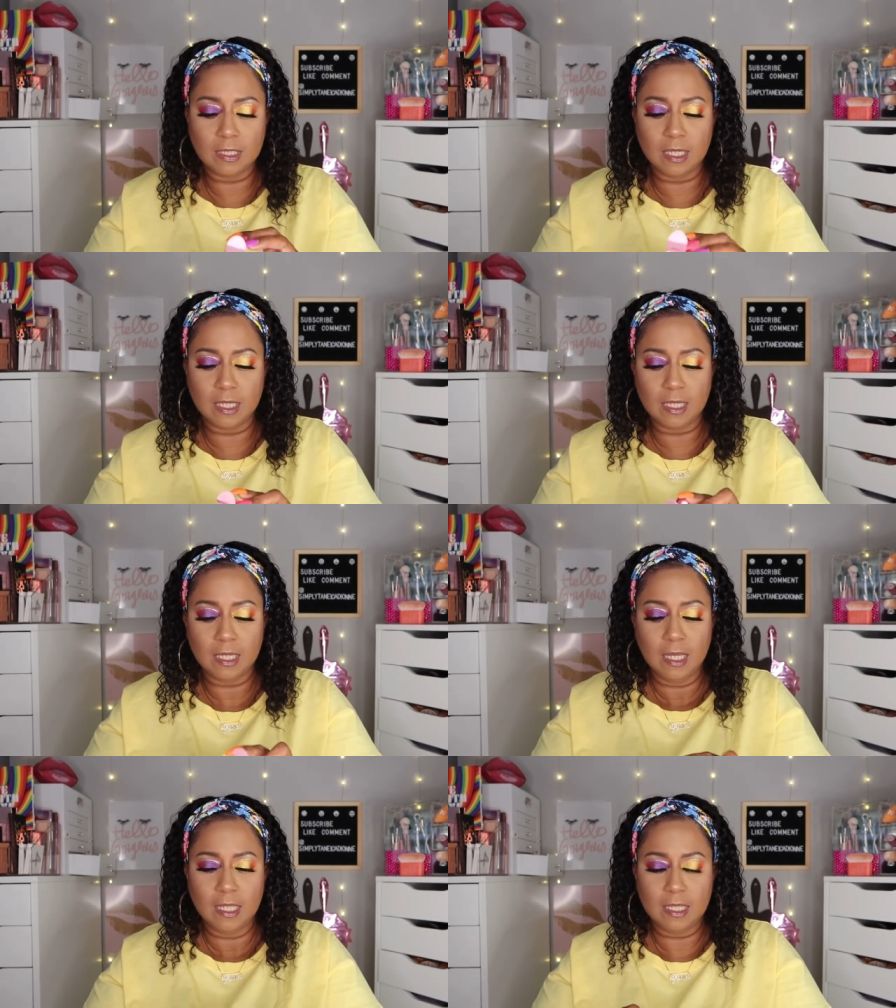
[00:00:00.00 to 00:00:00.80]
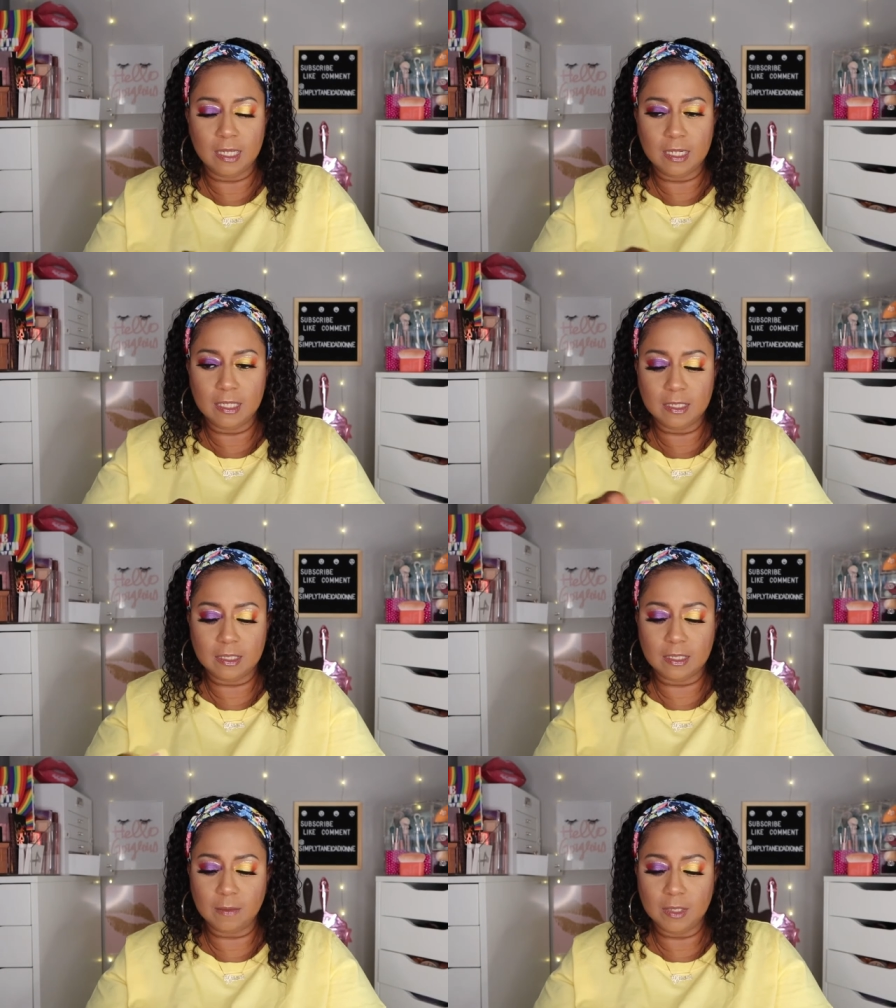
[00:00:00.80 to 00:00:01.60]
say that
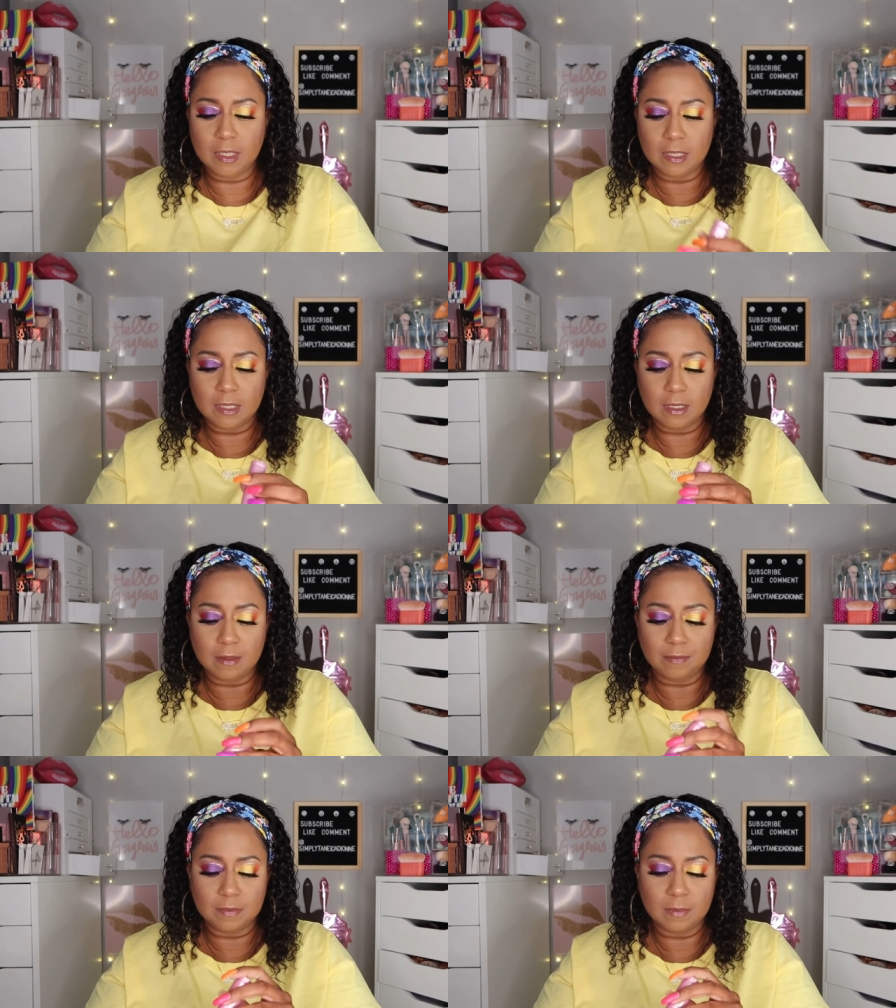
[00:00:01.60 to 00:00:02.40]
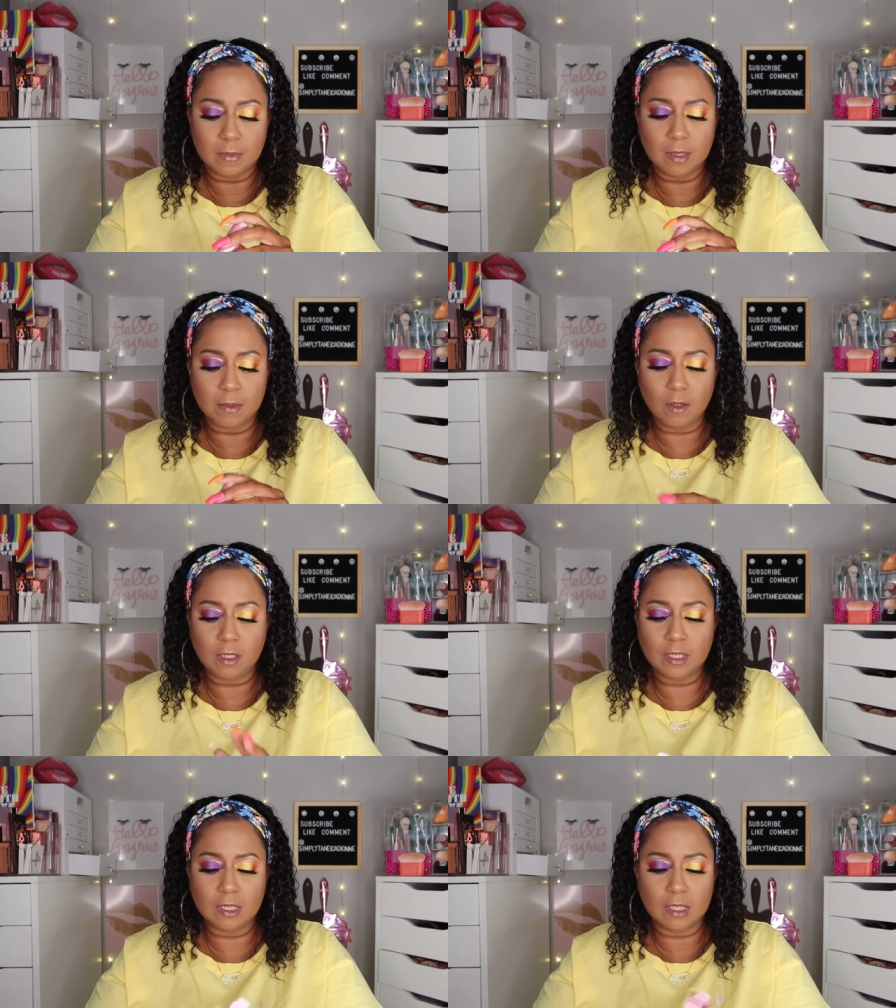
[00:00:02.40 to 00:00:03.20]
his, some of his, um, lip
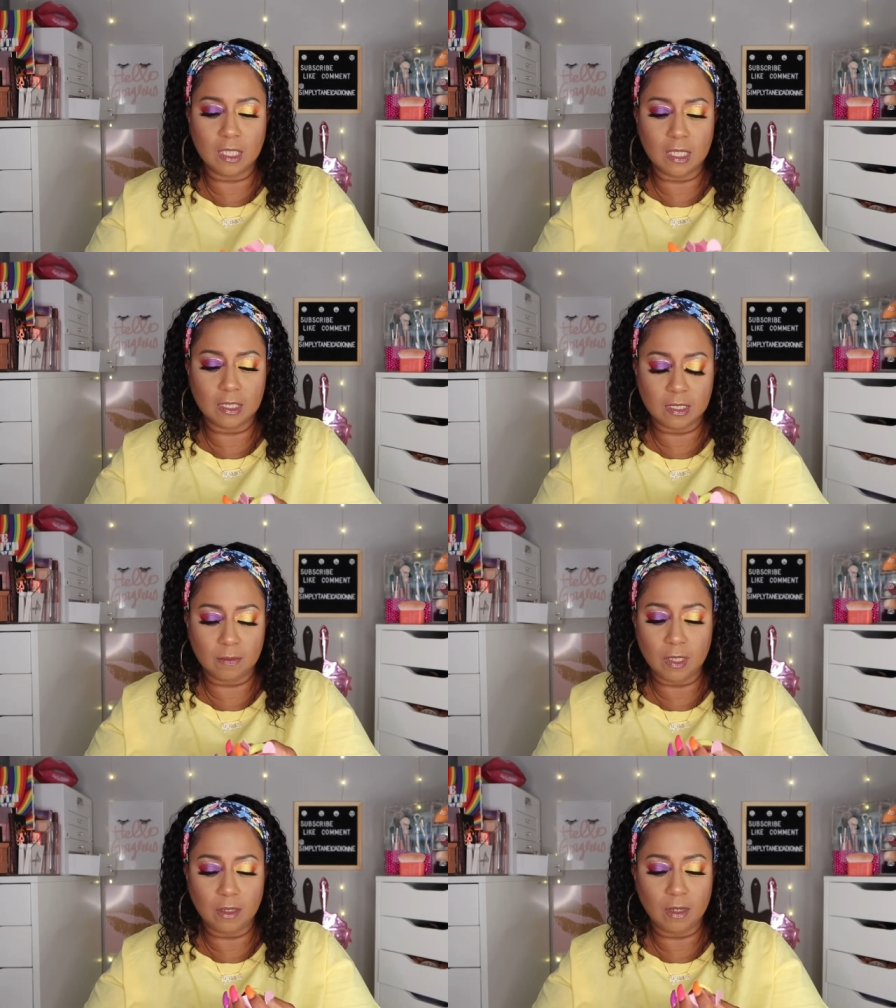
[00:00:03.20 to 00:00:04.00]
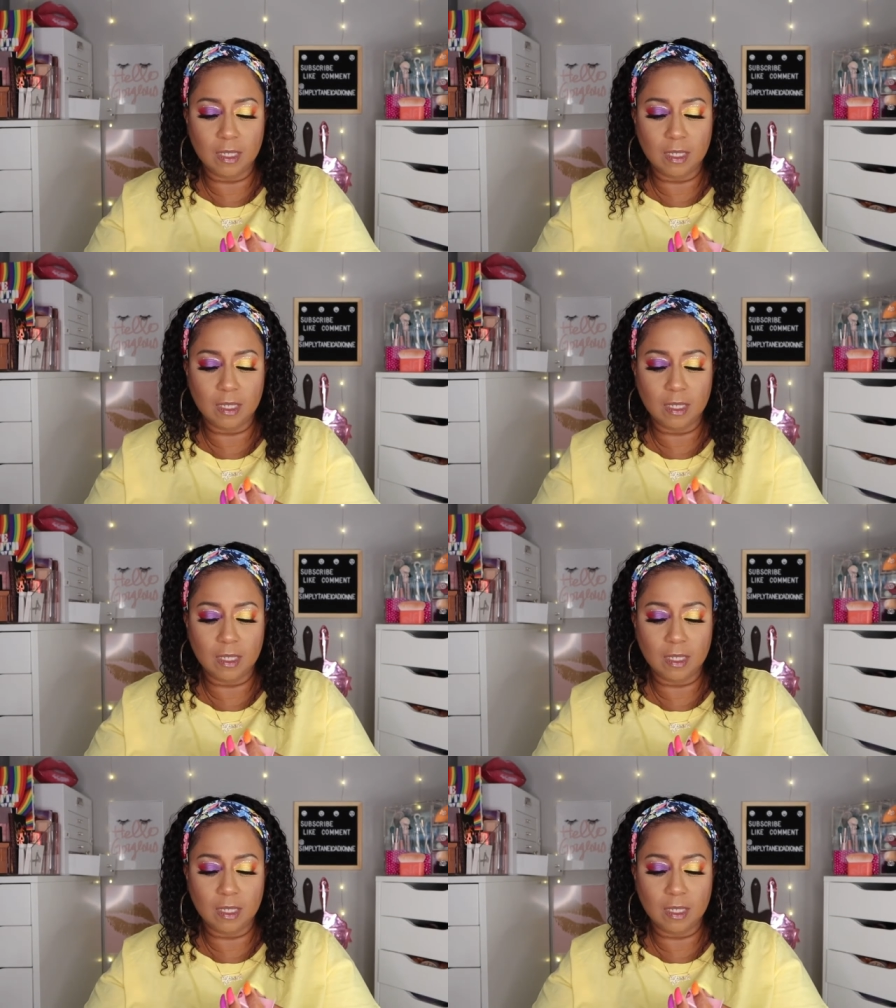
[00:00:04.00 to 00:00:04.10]
glosses and things smell.